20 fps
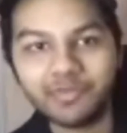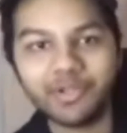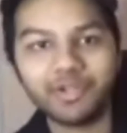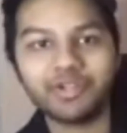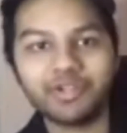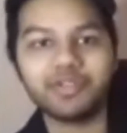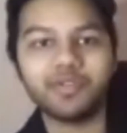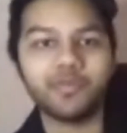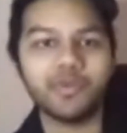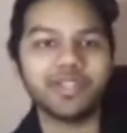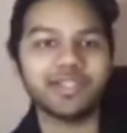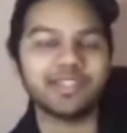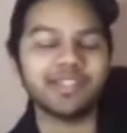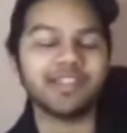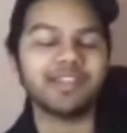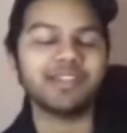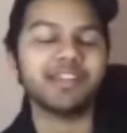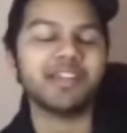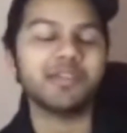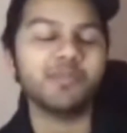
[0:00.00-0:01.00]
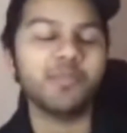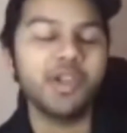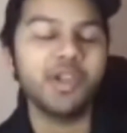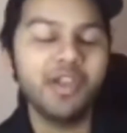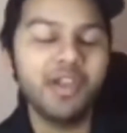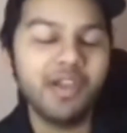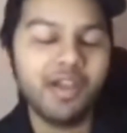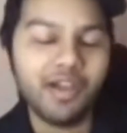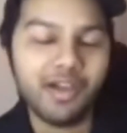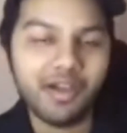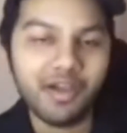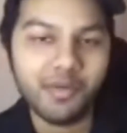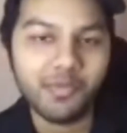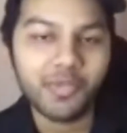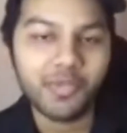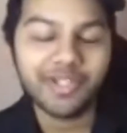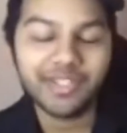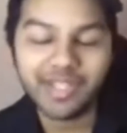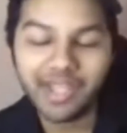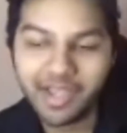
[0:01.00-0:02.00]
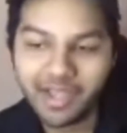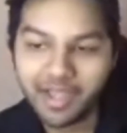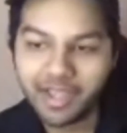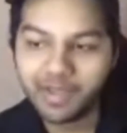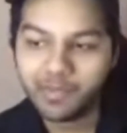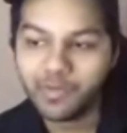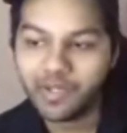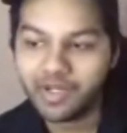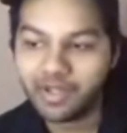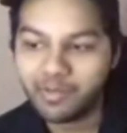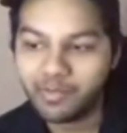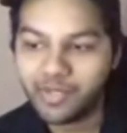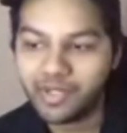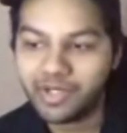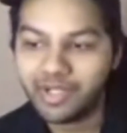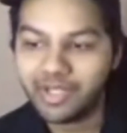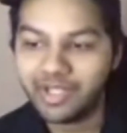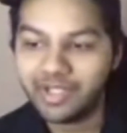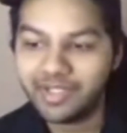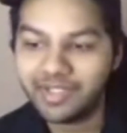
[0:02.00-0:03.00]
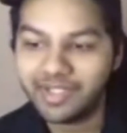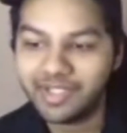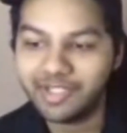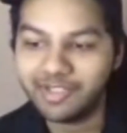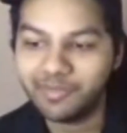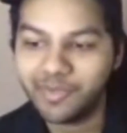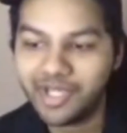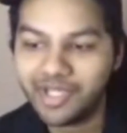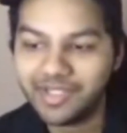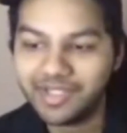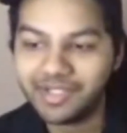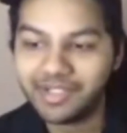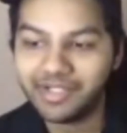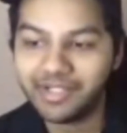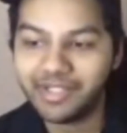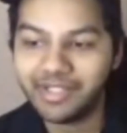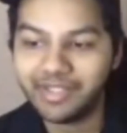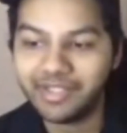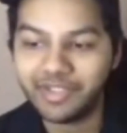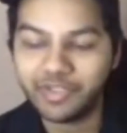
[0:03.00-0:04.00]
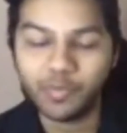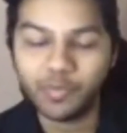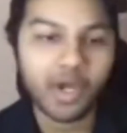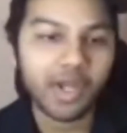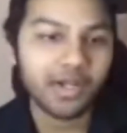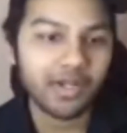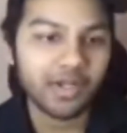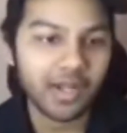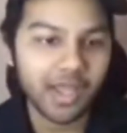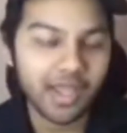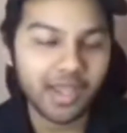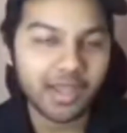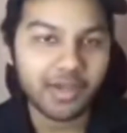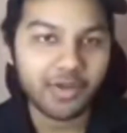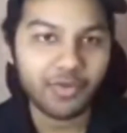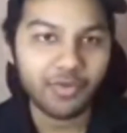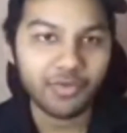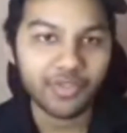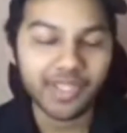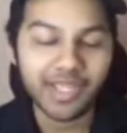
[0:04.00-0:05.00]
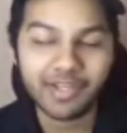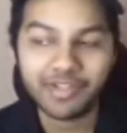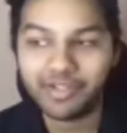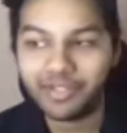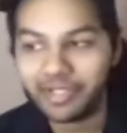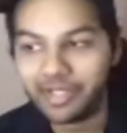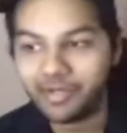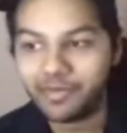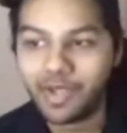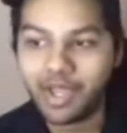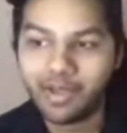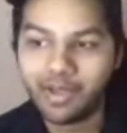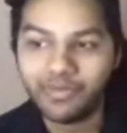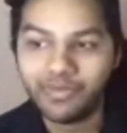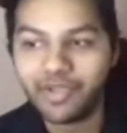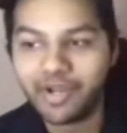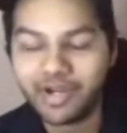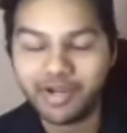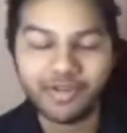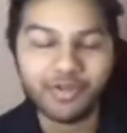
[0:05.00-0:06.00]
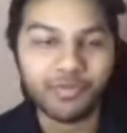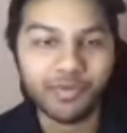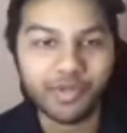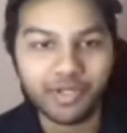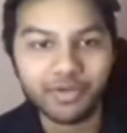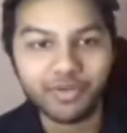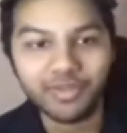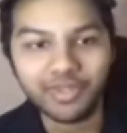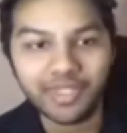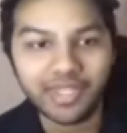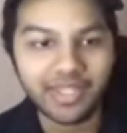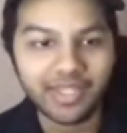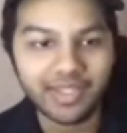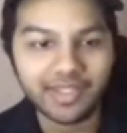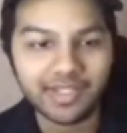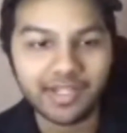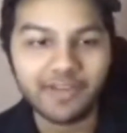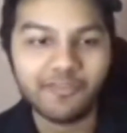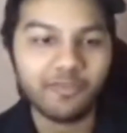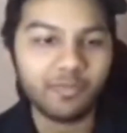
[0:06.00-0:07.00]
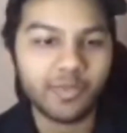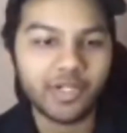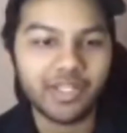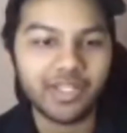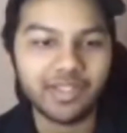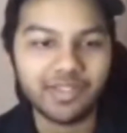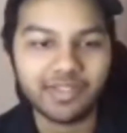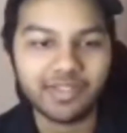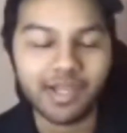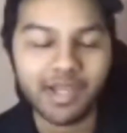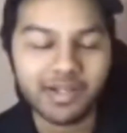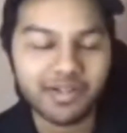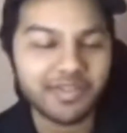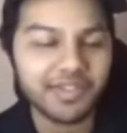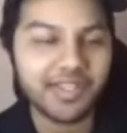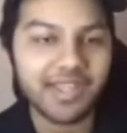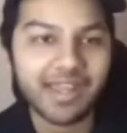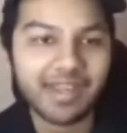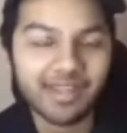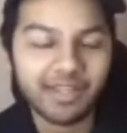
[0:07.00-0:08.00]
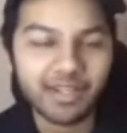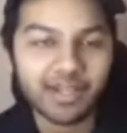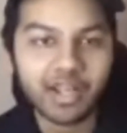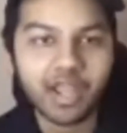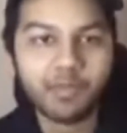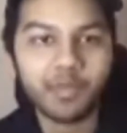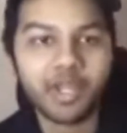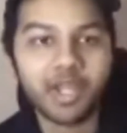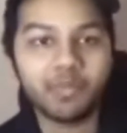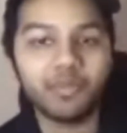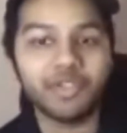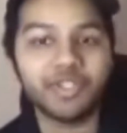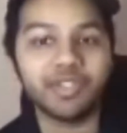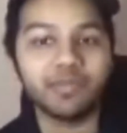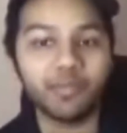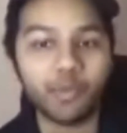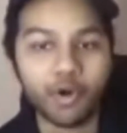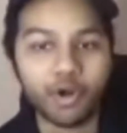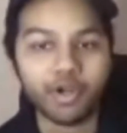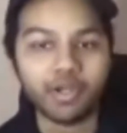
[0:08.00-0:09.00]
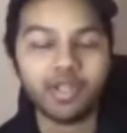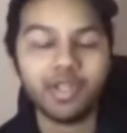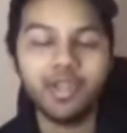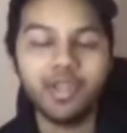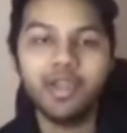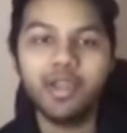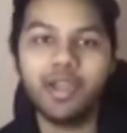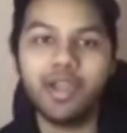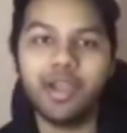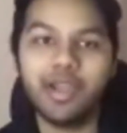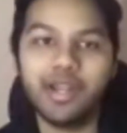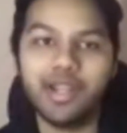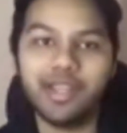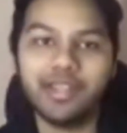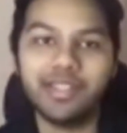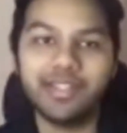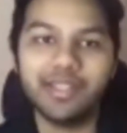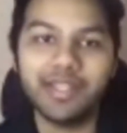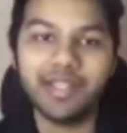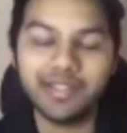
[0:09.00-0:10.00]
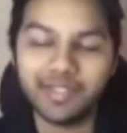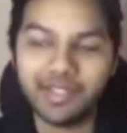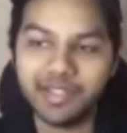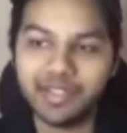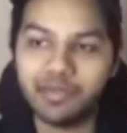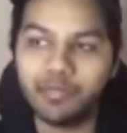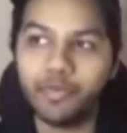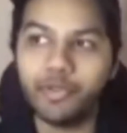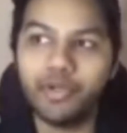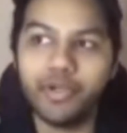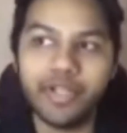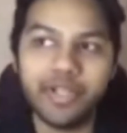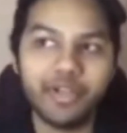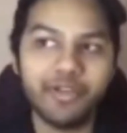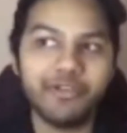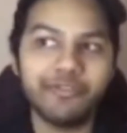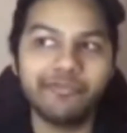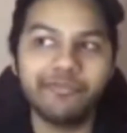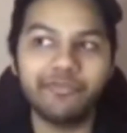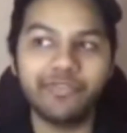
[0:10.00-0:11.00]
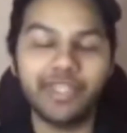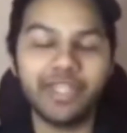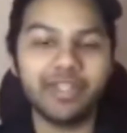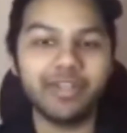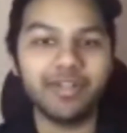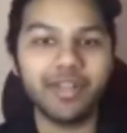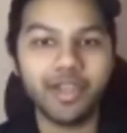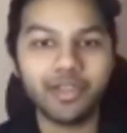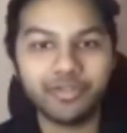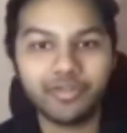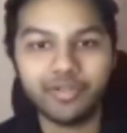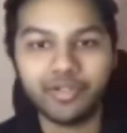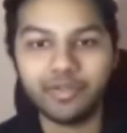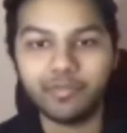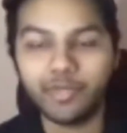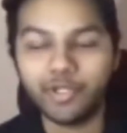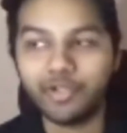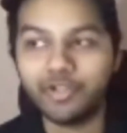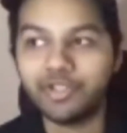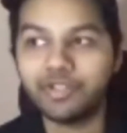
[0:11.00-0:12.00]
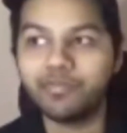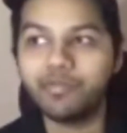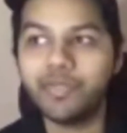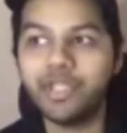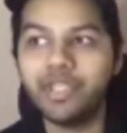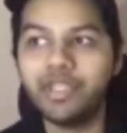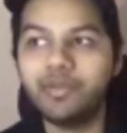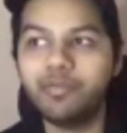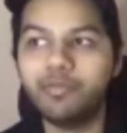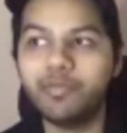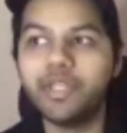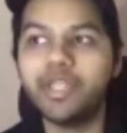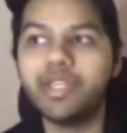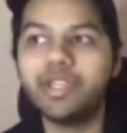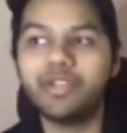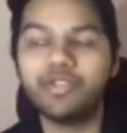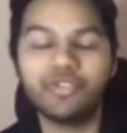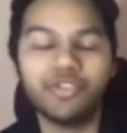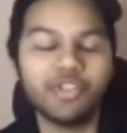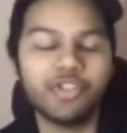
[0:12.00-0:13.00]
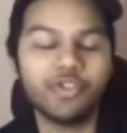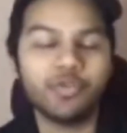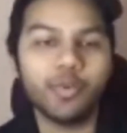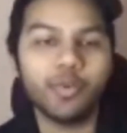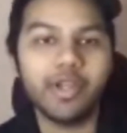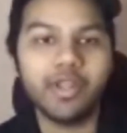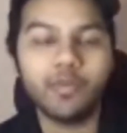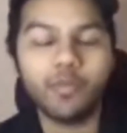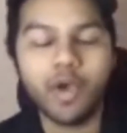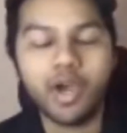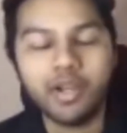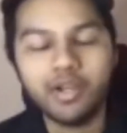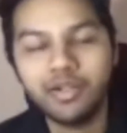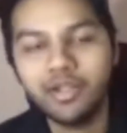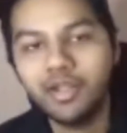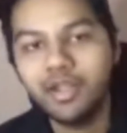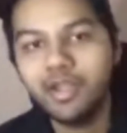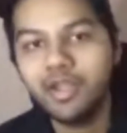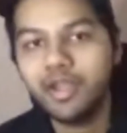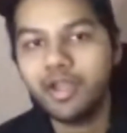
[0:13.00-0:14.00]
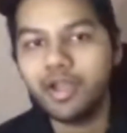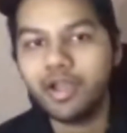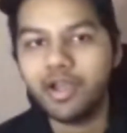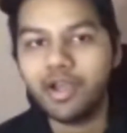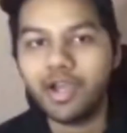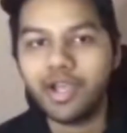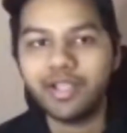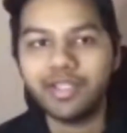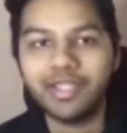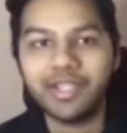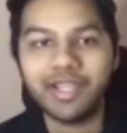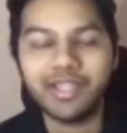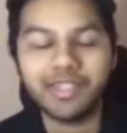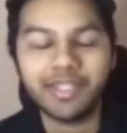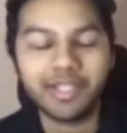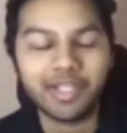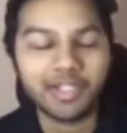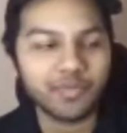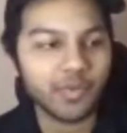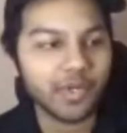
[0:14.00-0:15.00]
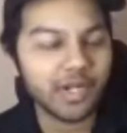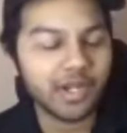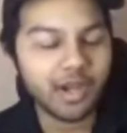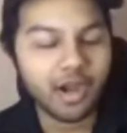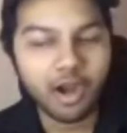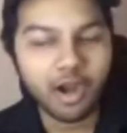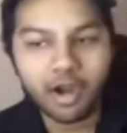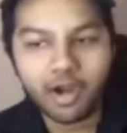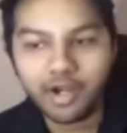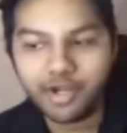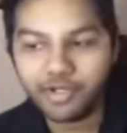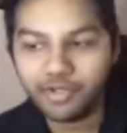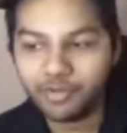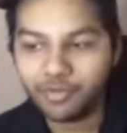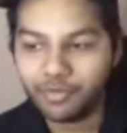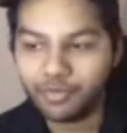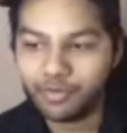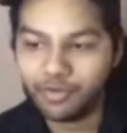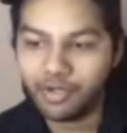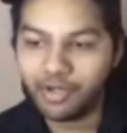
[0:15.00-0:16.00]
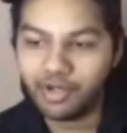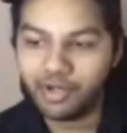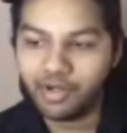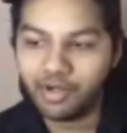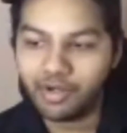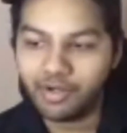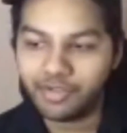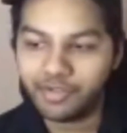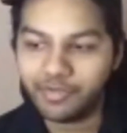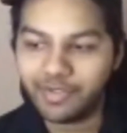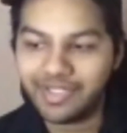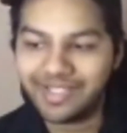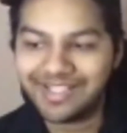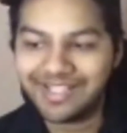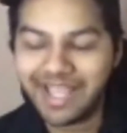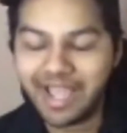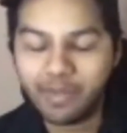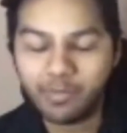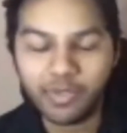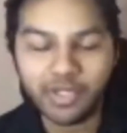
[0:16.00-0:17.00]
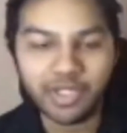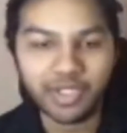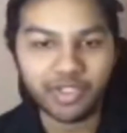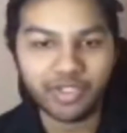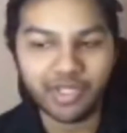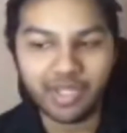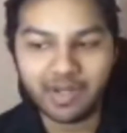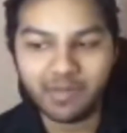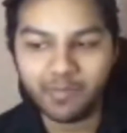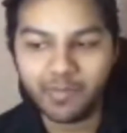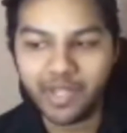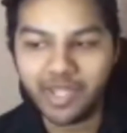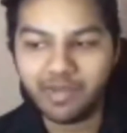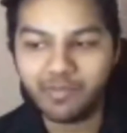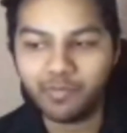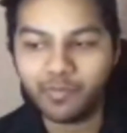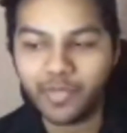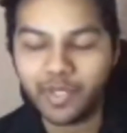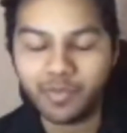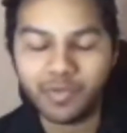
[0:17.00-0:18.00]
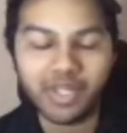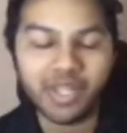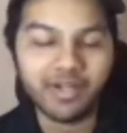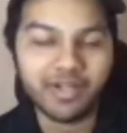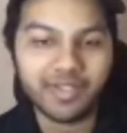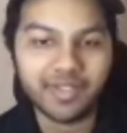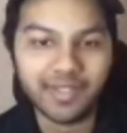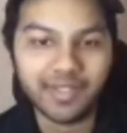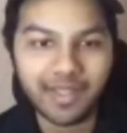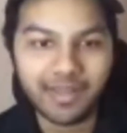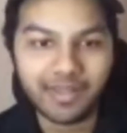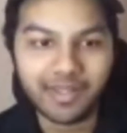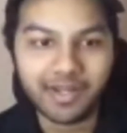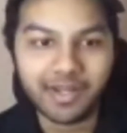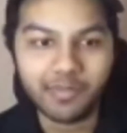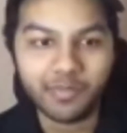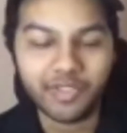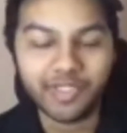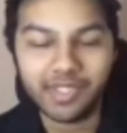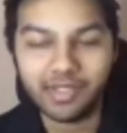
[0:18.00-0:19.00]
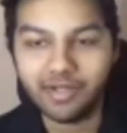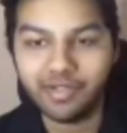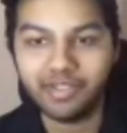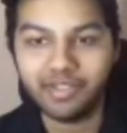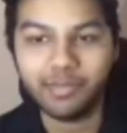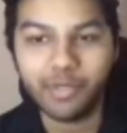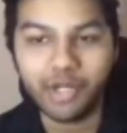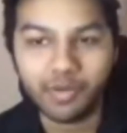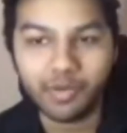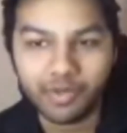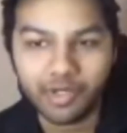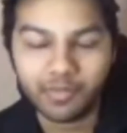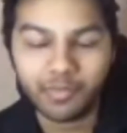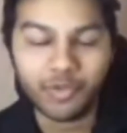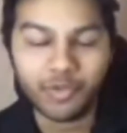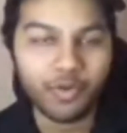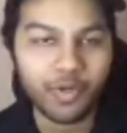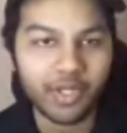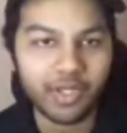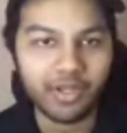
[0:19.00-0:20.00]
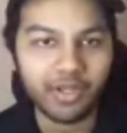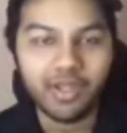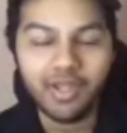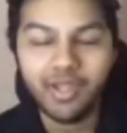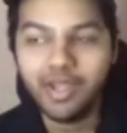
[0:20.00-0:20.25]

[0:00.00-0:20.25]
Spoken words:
so I'm not going to waste that time. But it's basically this one guy who's actually out there doing good things, and everybody's understanding and coming up to support. And I think that's the beauty of the industry, because me being just 21, I think it's very hard to establish and make people understand that I'm serious about what I'm doing.